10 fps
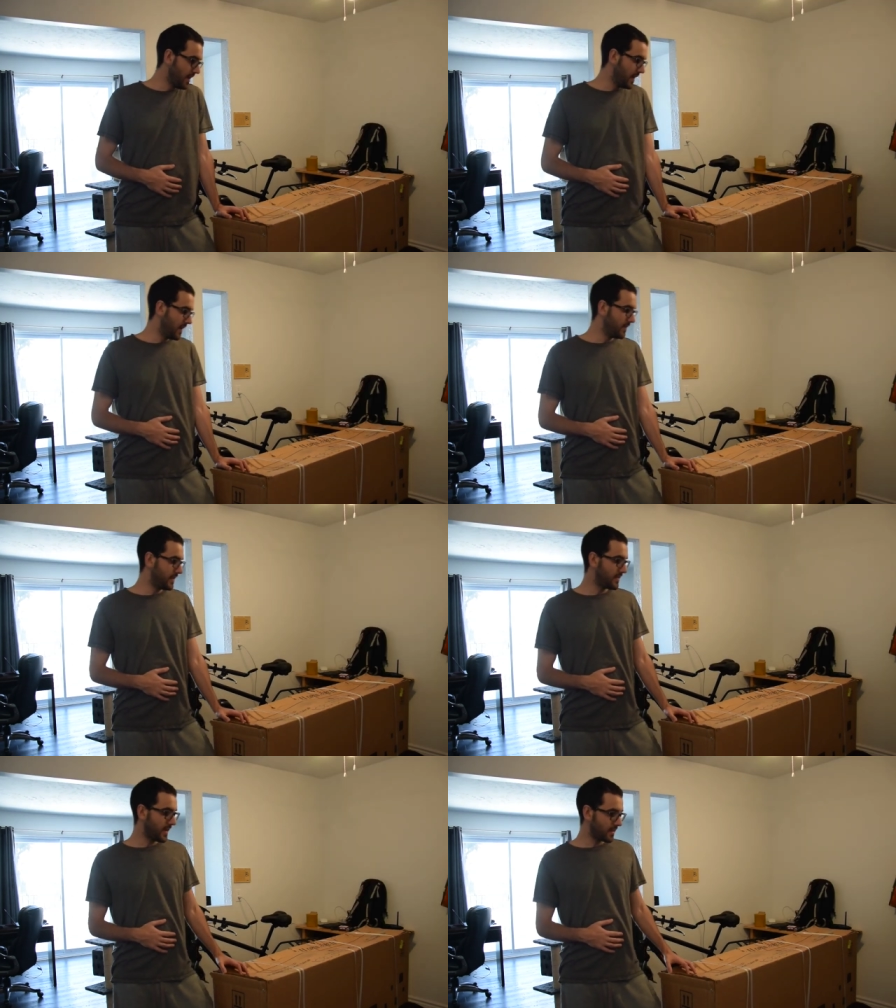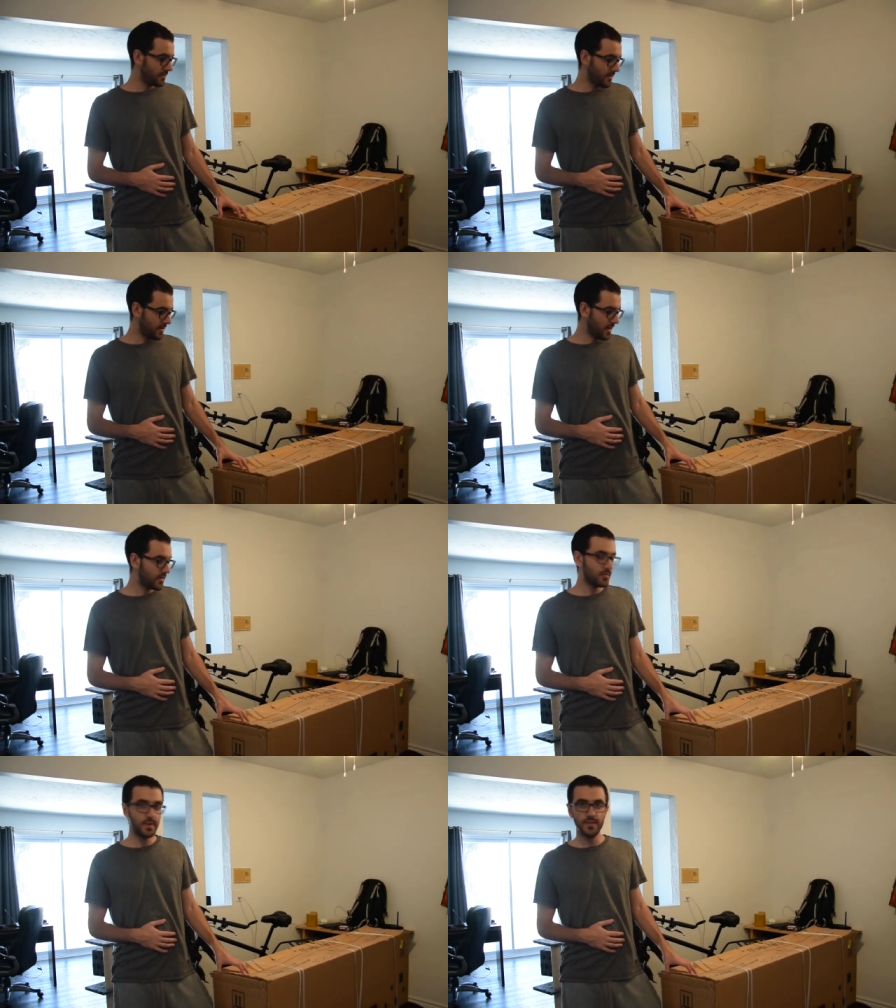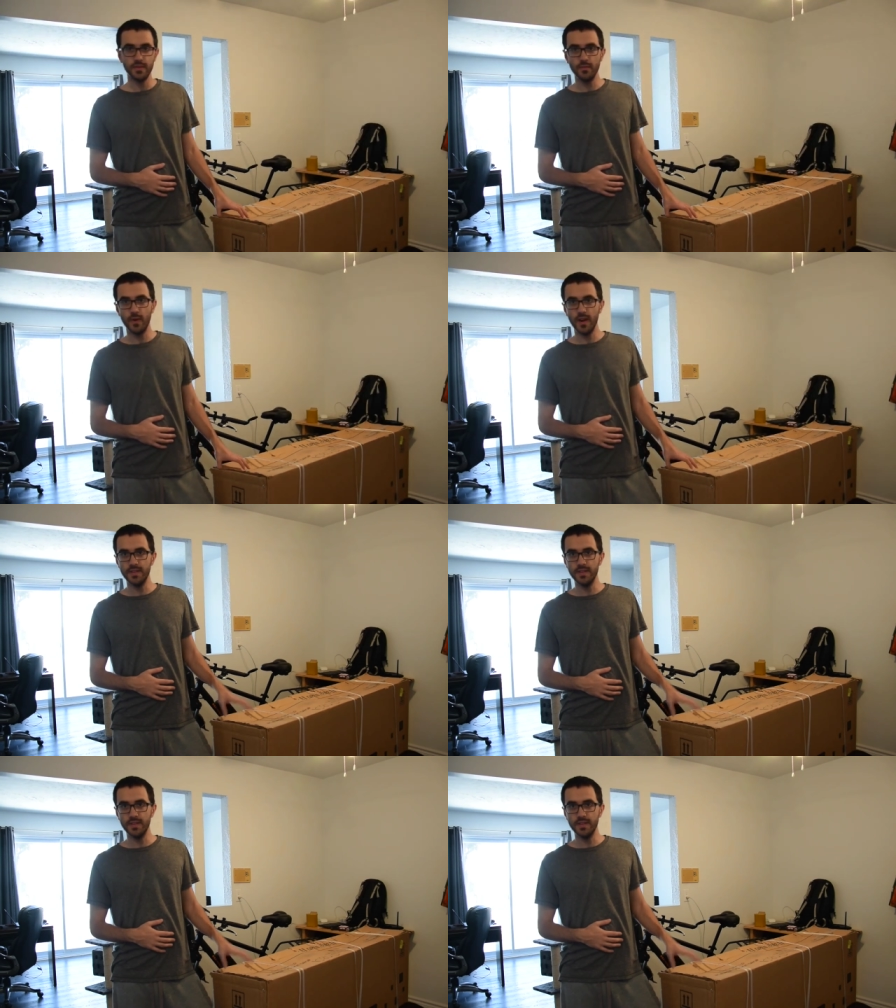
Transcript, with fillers: and the second another reason why